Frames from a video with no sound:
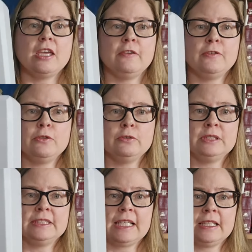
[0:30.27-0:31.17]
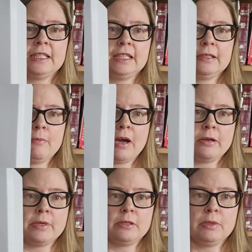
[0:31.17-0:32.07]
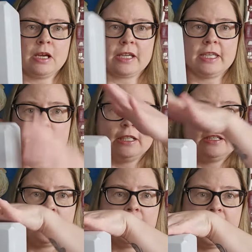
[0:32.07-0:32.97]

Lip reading: If you set the bottom of the block here and